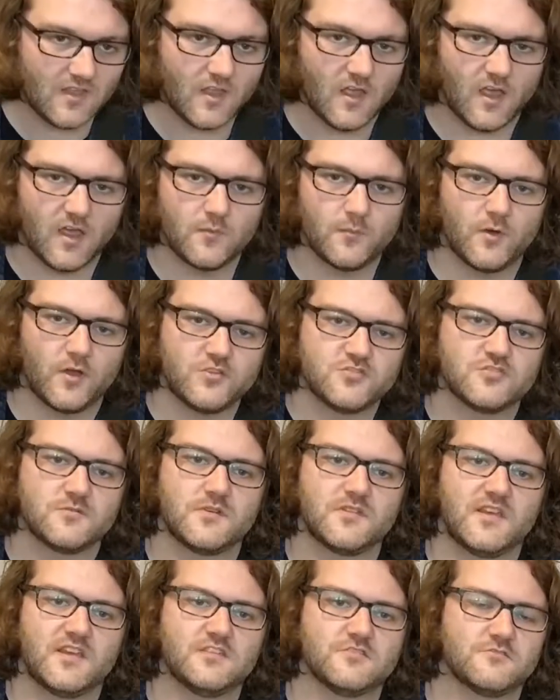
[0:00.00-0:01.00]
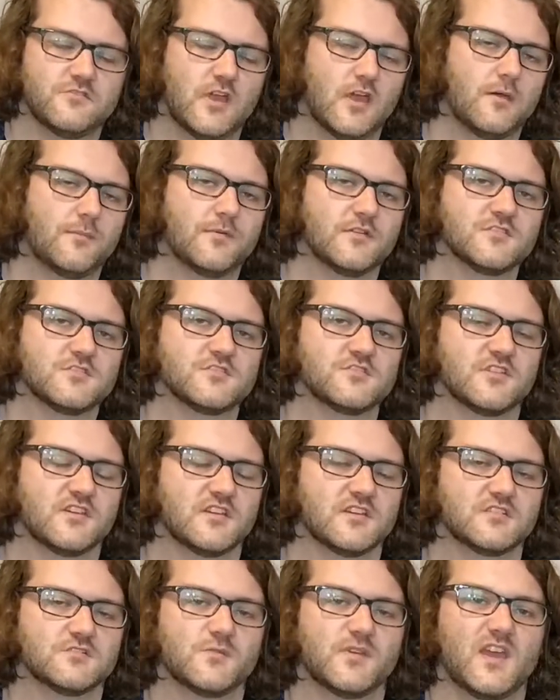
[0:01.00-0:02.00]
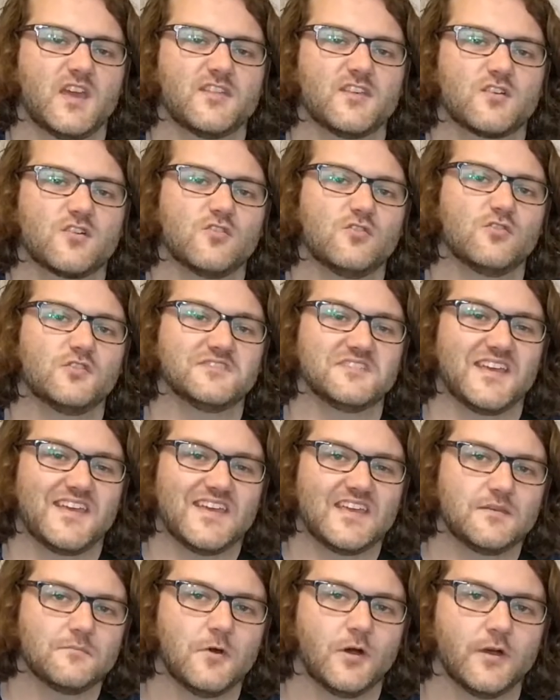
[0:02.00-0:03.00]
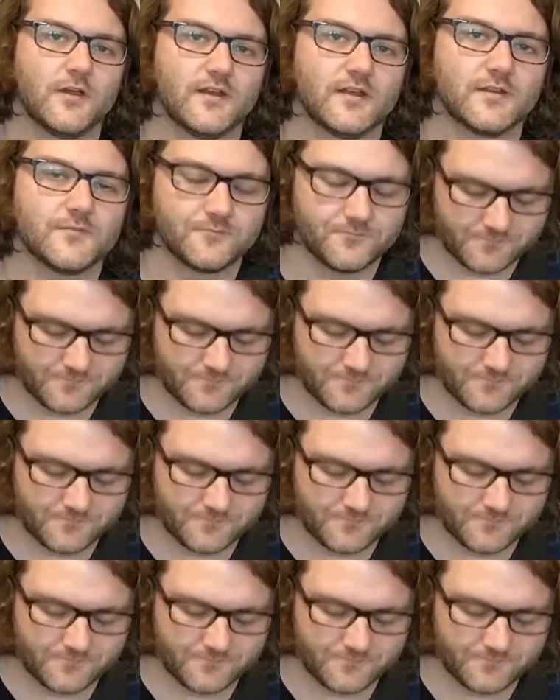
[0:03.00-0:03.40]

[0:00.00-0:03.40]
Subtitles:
And by strumming these 3 open strings, we get the chord E minor.